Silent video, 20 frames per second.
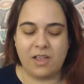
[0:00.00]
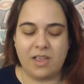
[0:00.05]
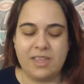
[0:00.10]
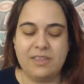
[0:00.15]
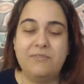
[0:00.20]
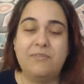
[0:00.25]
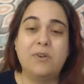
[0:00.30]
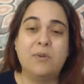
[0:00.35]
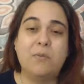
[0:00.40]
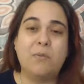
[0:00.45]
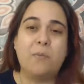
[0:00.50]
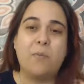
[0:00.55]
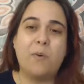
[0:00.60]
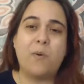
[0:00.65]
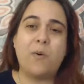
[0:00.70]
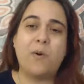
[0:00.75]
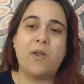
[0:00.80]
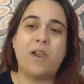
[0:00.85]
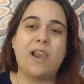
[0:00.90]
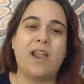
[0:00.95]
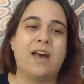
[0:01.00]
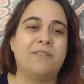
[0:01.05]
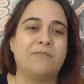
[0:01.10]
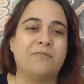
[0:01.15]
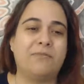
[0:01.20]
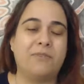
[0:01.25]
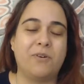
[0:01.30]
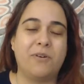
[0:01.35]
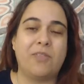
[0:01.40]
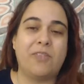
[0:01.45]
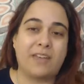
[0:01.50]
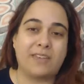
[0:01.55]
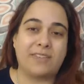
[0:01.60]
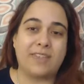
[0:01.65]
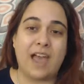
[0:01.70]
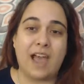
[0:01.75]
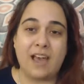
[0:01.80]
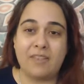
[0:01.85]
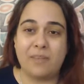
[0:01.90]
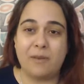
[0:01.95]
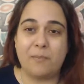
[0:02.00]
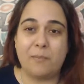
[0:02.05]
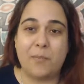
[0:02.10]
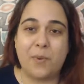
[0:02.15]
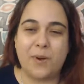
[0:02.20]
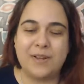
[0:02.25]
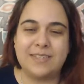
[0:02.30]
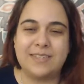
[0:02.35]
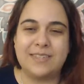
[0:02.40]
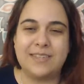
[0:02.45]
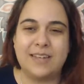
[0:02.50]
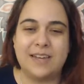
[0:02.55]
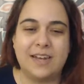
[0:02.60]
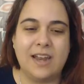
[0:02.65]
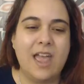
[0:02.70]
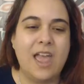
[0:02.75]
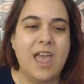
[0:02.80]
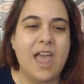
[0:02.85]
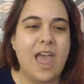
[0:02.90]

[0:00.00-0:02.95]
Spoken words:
even more love for that other person,